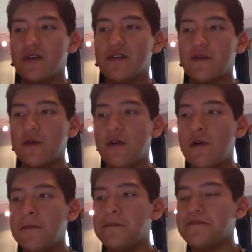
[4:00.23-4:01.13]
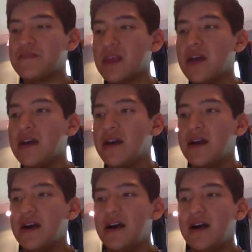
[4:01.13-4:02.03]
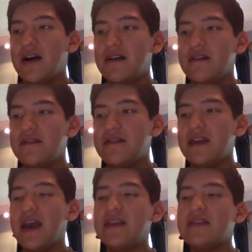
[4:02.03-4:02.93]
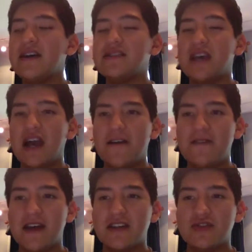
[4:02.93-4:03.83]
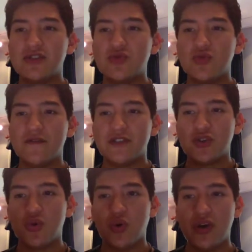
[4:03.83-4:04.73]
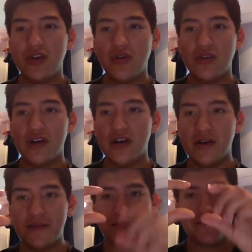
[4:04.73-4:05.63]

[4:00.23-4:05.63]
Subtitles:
on the chrome. The headlights have that sort of Toyota